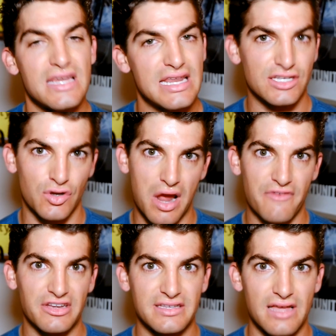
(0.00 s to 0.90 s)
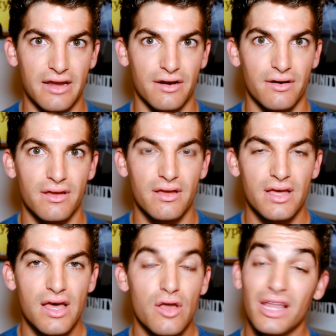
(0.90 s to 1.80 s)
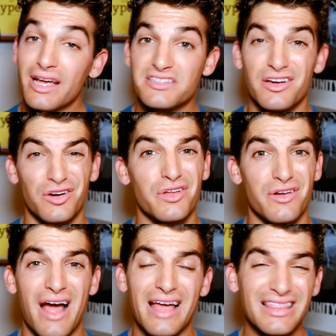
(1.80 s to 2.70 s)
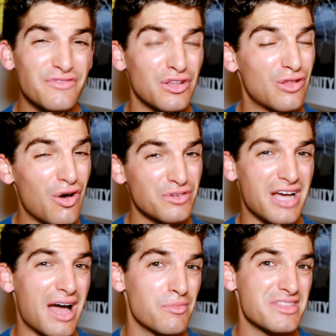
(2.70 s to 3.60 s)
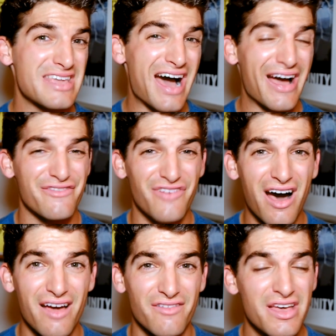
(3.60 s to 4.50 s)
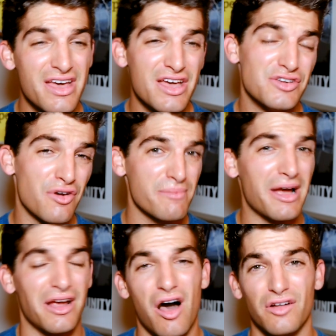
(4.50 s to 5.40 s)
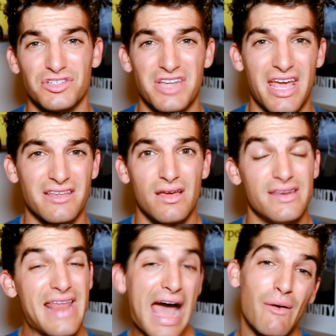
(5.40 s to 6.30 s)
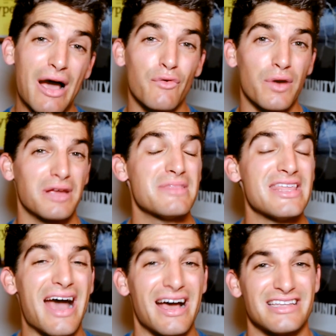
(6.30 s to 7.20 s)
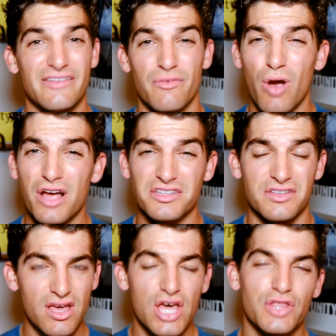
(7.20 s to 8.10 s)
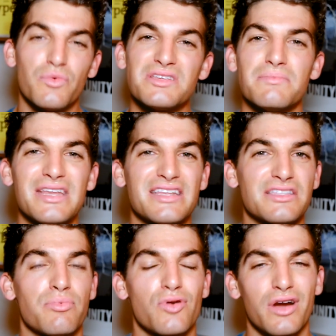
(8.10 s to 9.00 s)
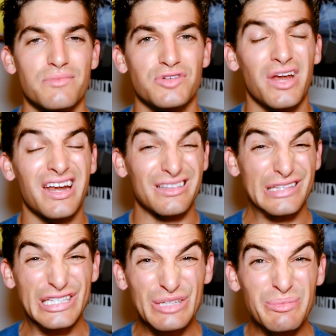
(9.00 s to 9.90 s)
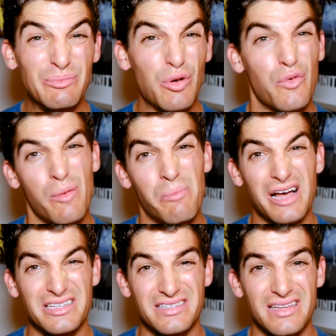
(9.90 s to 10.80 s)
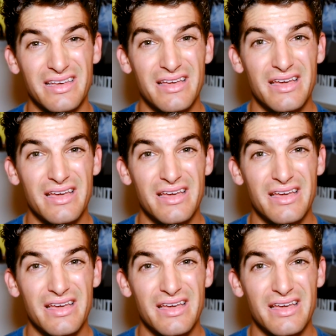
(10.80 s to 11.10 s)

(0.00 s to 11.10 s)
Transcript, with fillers: need as a graphic designer. Like I said earlier, I lived a long time with the i5 during my college days. Now I would recommend the i7 processor. The reason being is the programs are getting a little bit more robust,